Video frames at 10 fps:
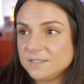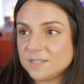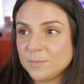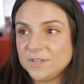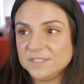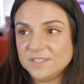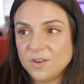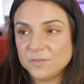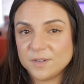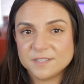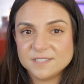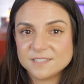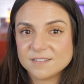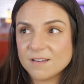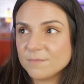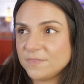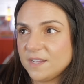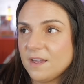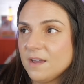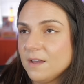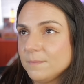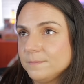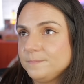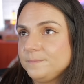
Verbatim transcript: Someone is covering something up.